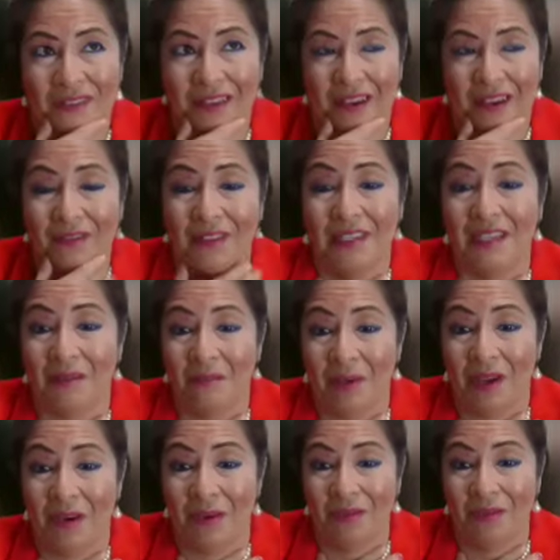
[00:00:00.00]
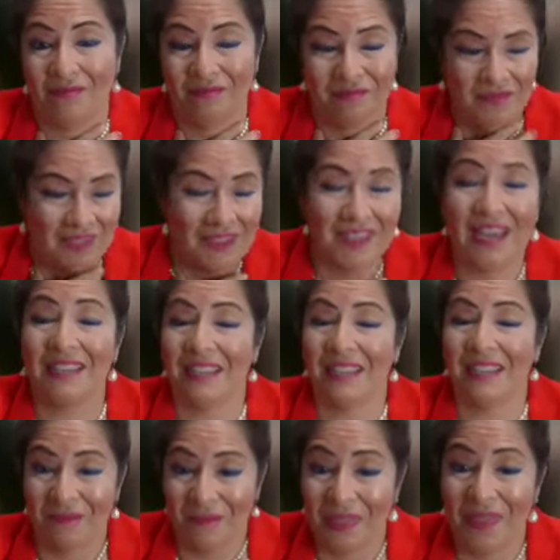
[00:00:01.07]
I've seen in my own, and yes,
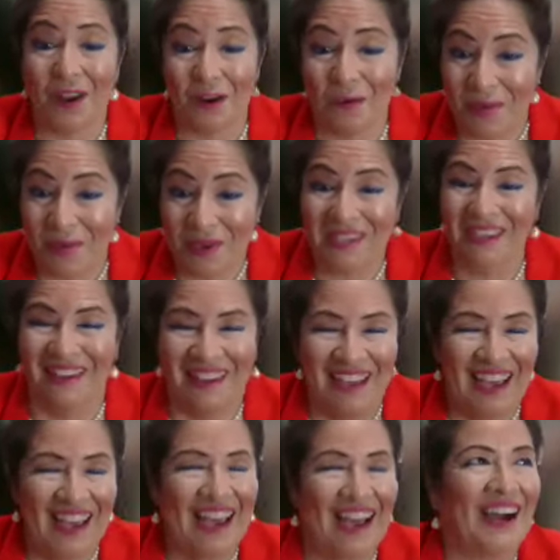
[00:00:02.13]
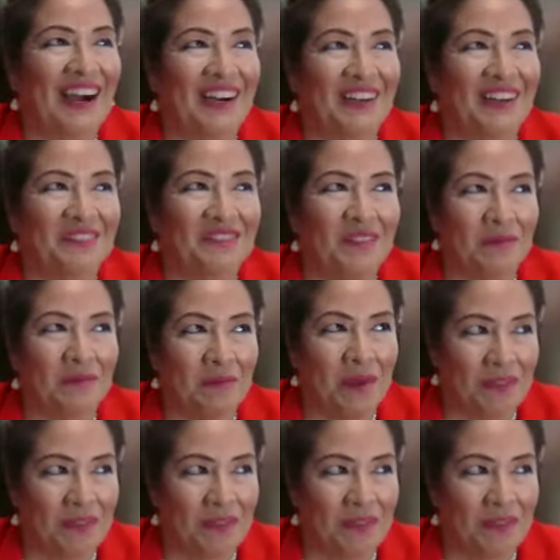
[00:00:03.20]
I'm in therapy. My